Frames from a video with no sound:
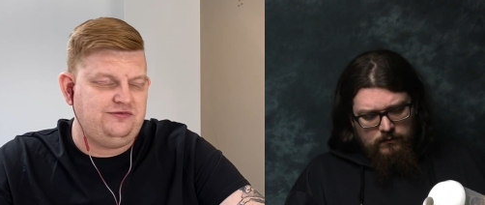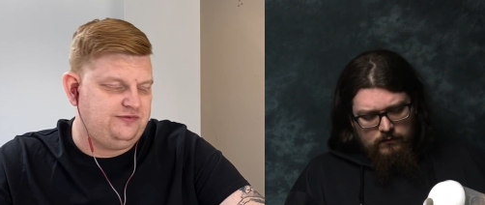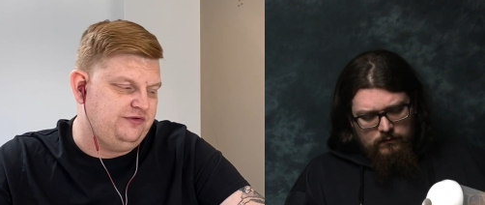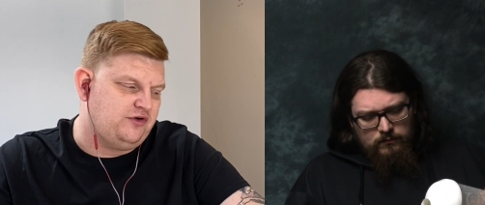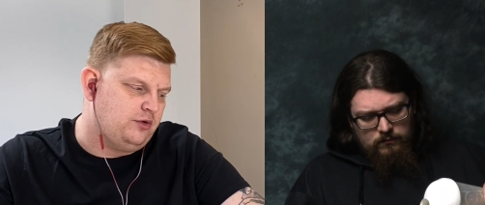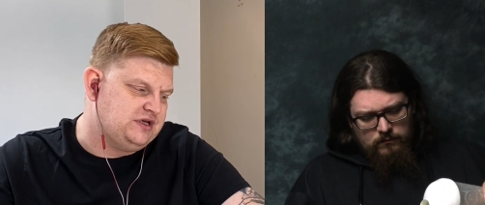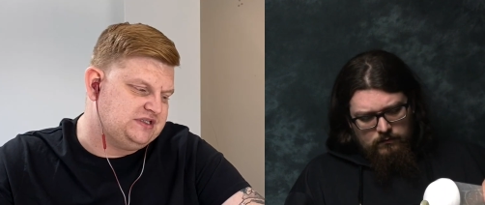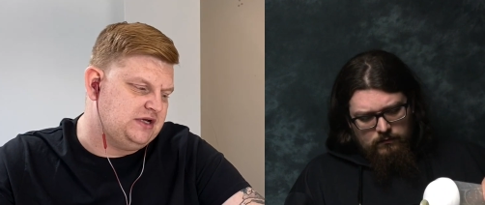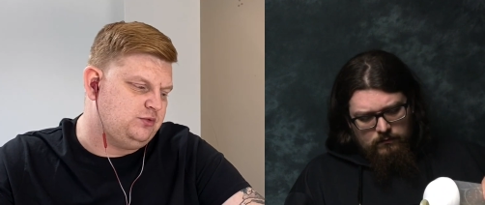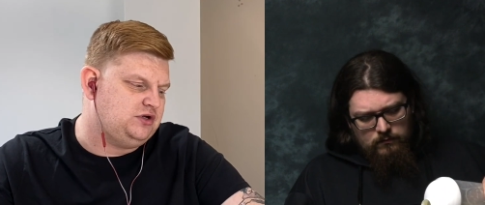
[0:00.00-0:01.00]
Speaker 1: we've always
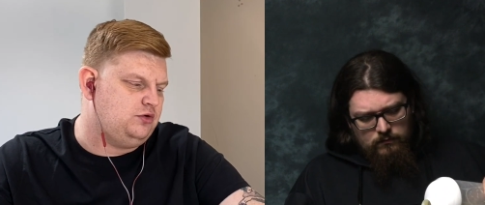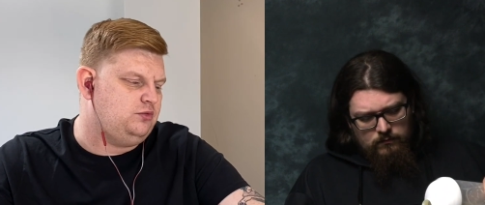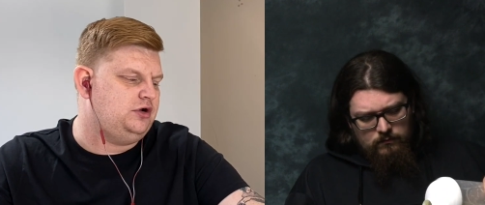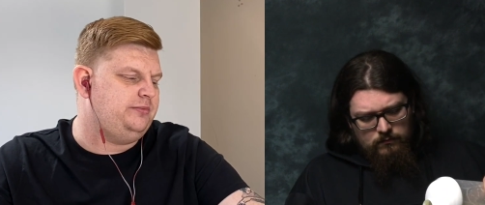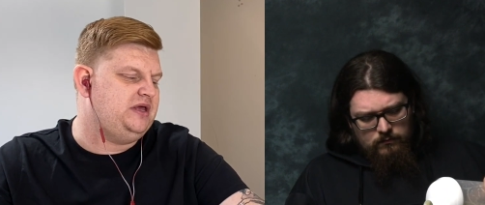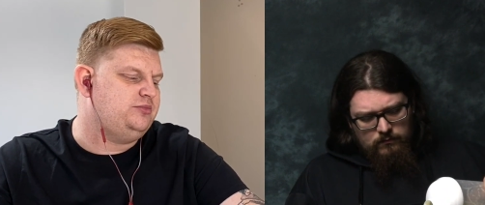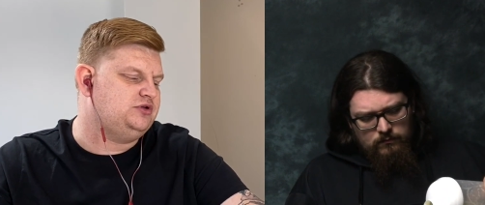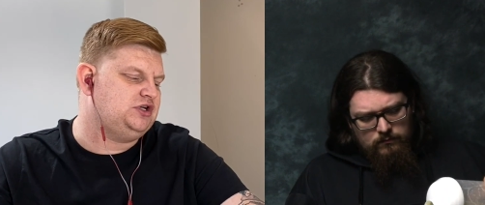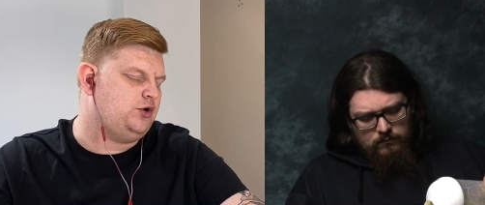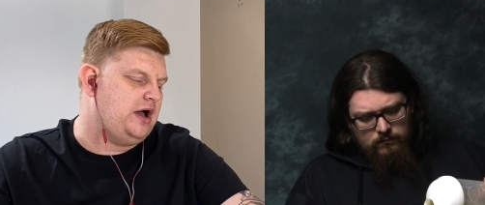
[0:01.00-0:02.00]
said we don't want our people
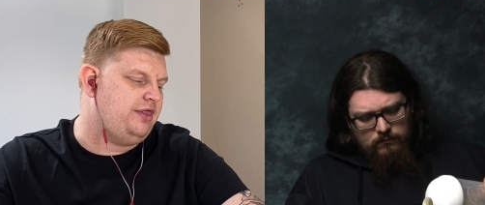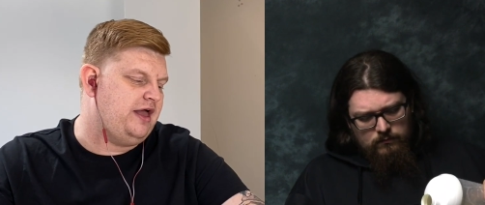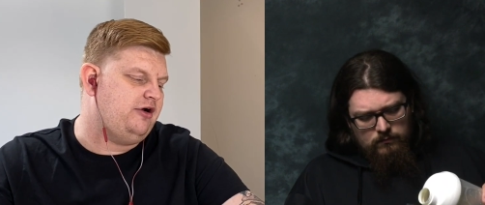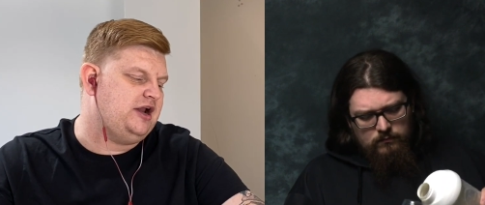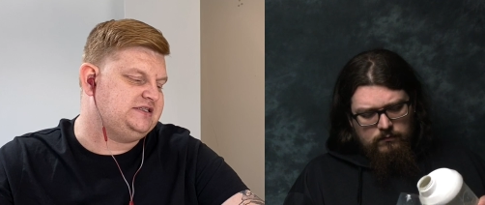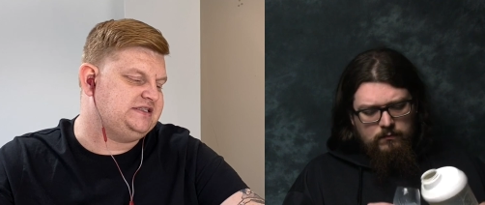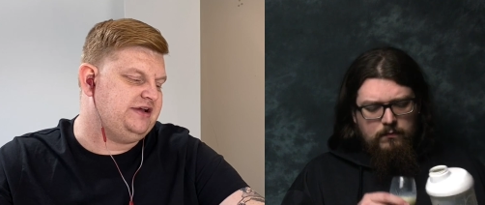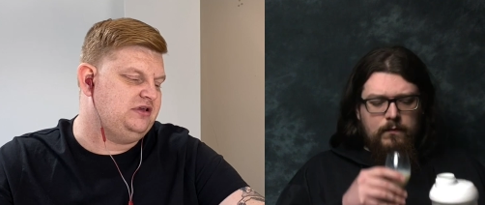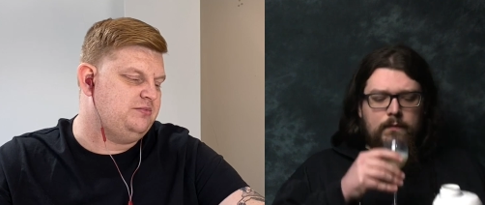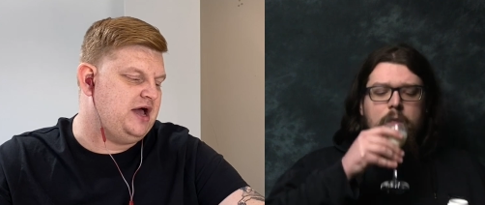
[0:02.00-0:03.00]
to go out there and
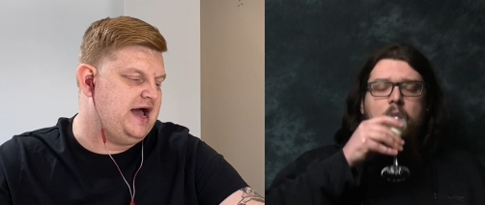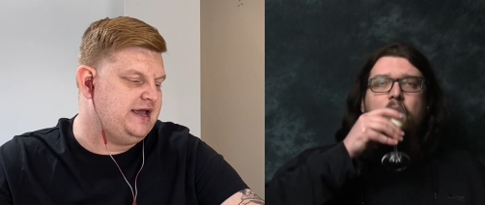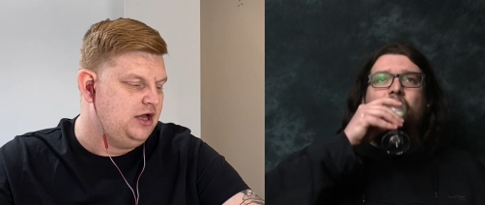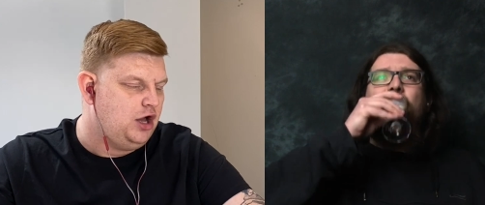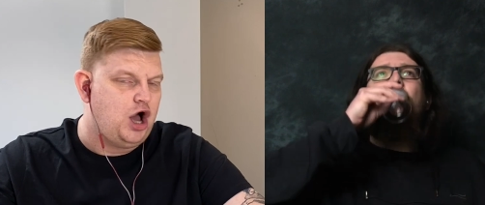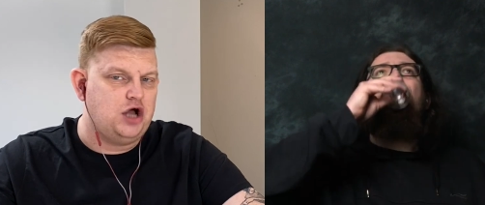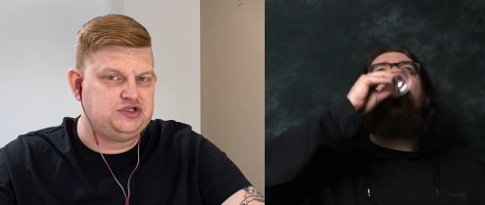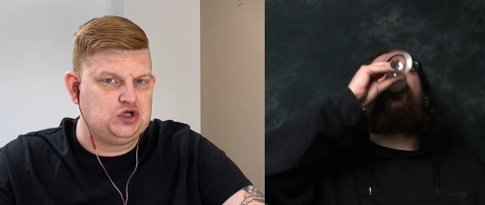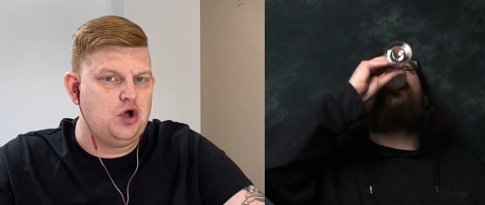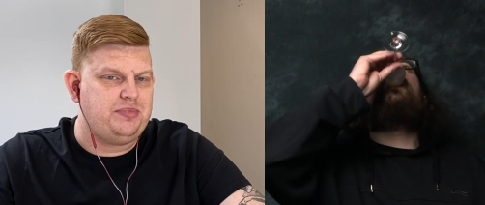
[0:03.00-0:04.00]
necessarily buy a
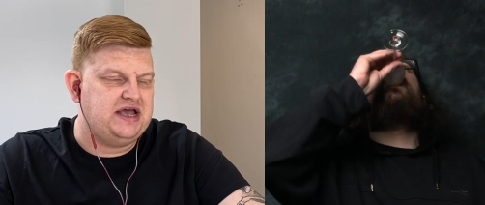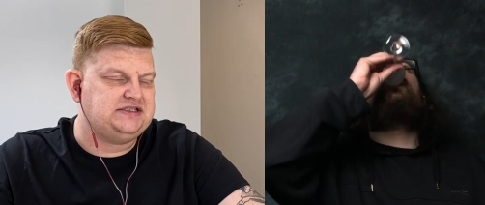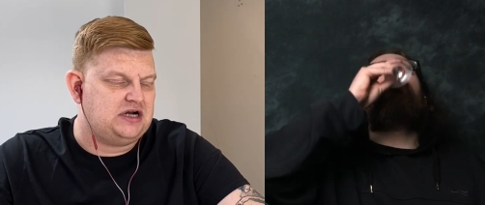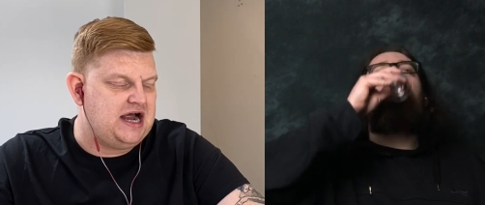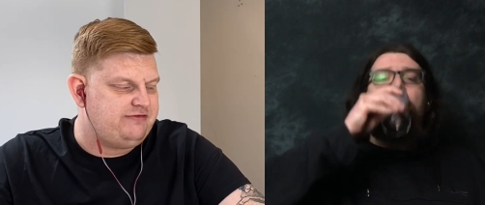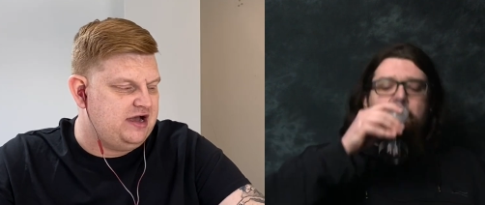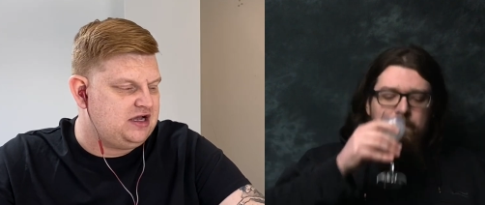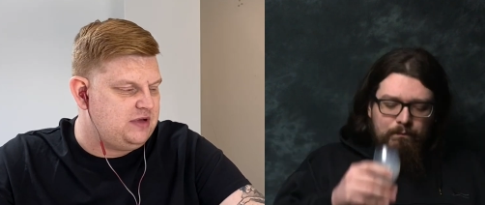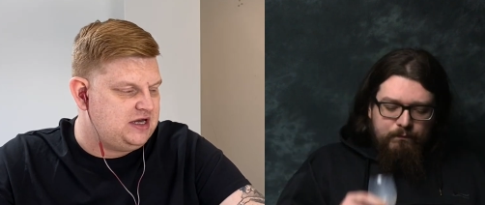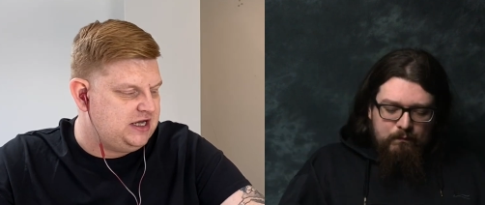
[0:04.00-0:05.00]
tub based on our
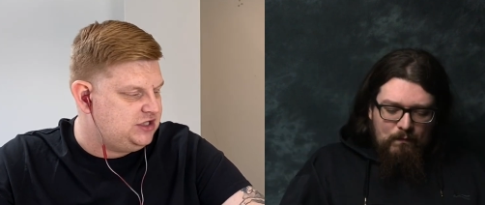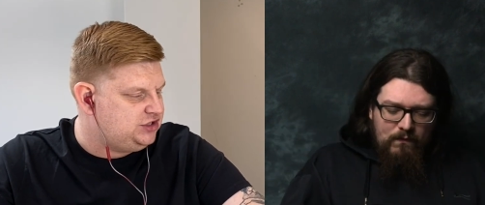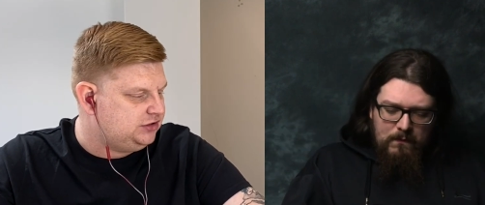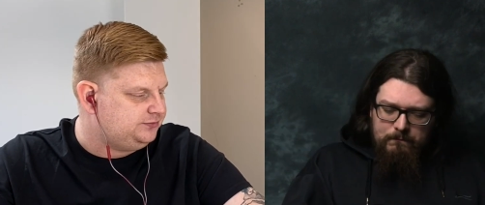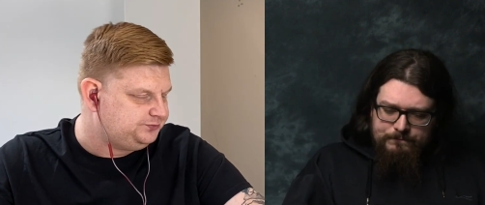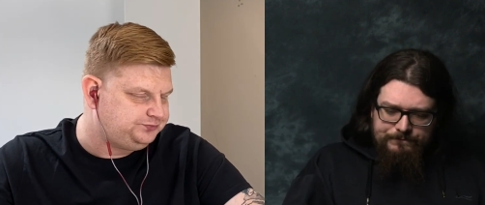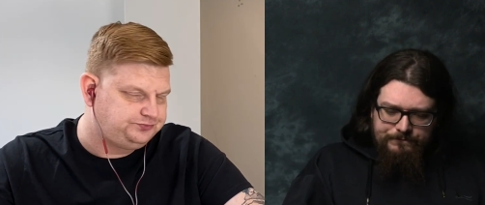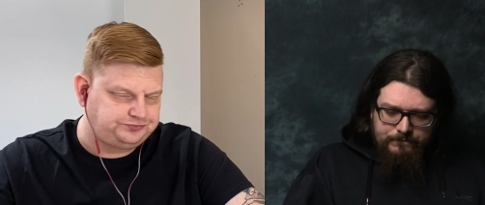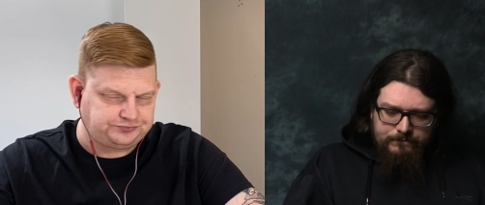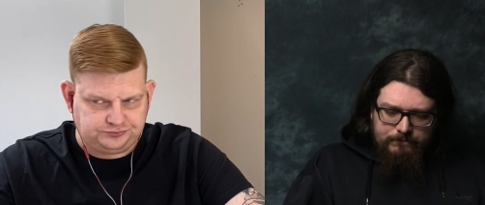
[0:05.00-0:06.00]
recommendation
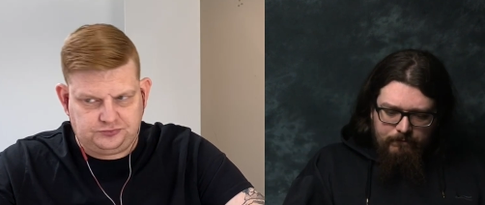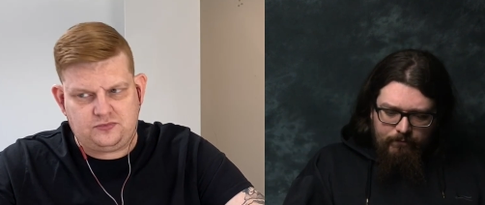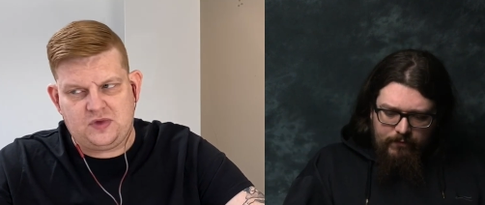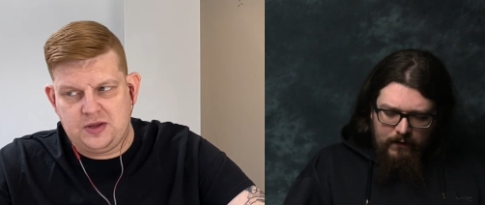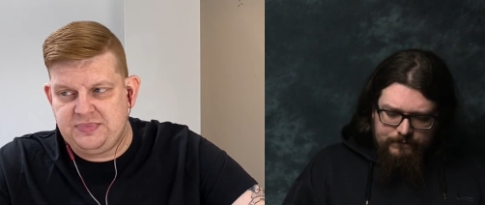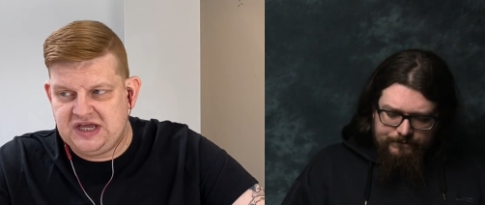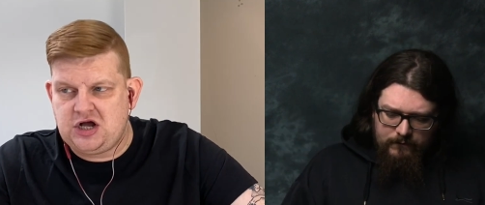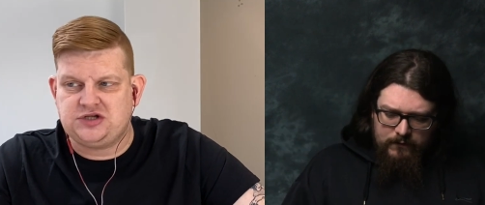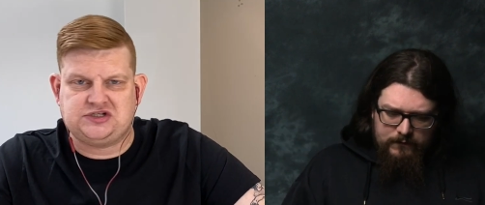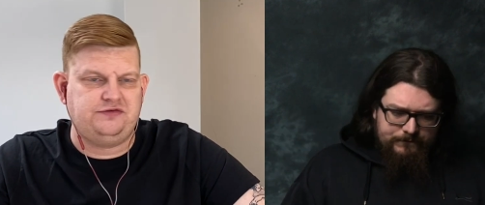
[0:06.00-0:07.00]

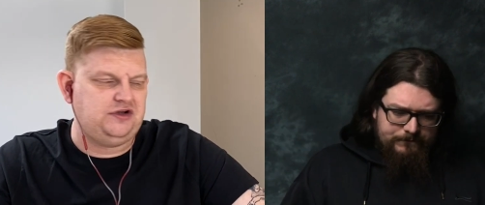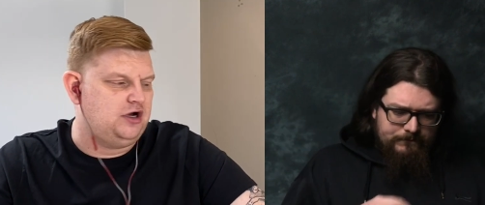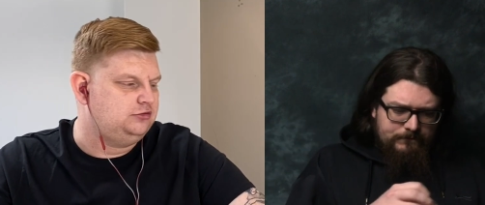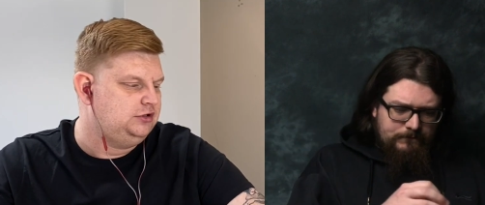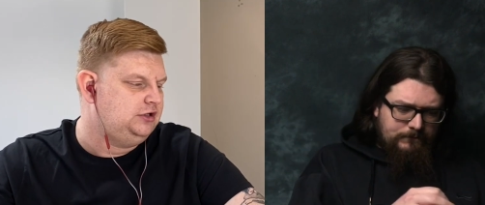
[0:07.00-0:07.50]
because of, you know,